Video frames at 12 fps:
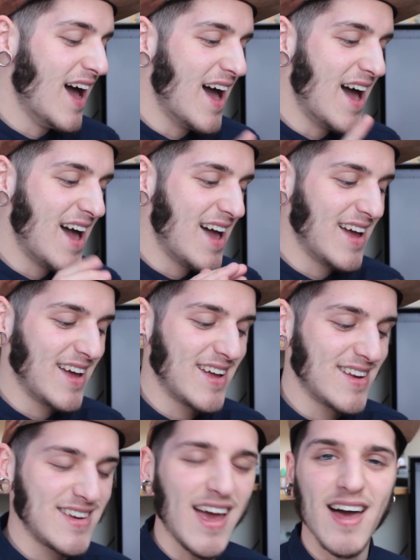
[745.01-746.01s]

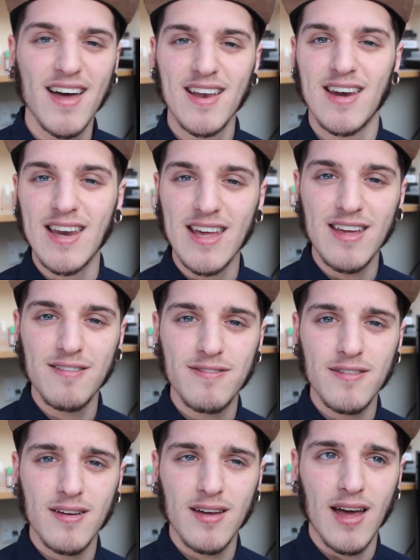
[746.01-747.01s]
And yeah,
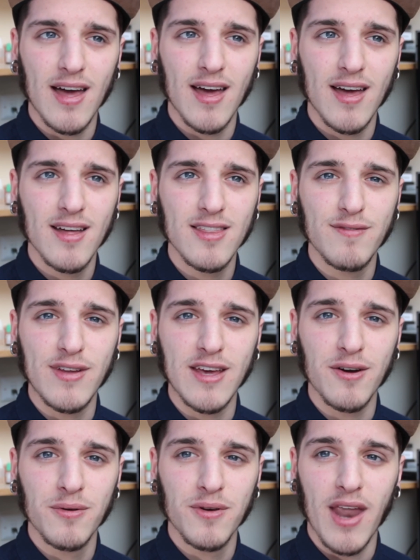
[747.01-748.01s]
leave the
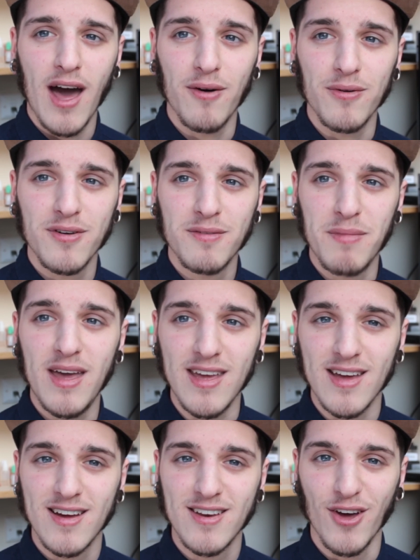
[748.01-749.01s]
video now.
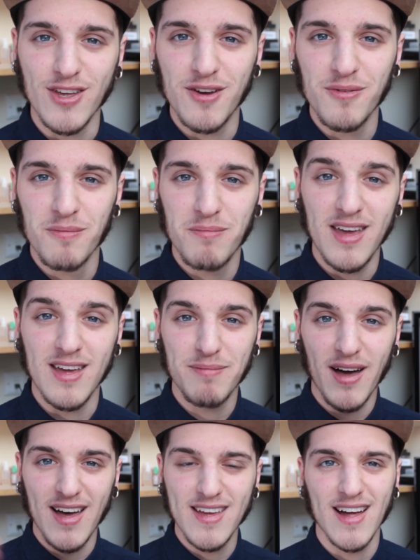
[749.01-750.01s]
Me, not you, me.
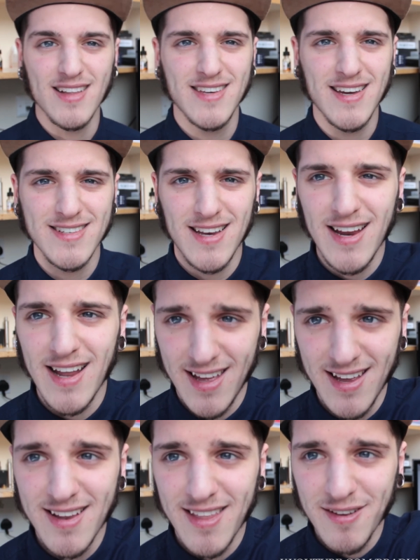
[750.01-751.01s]
Bye. I'll see you guys later.
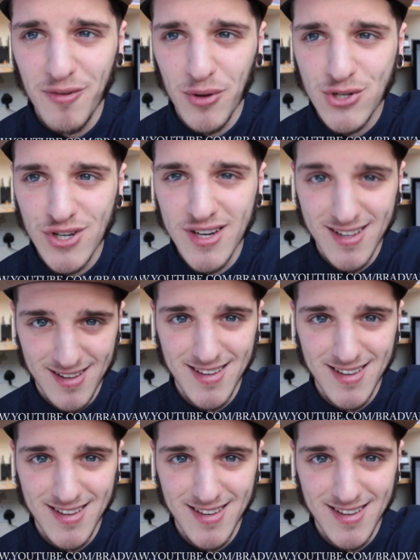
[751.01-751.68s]
Thank you for watching.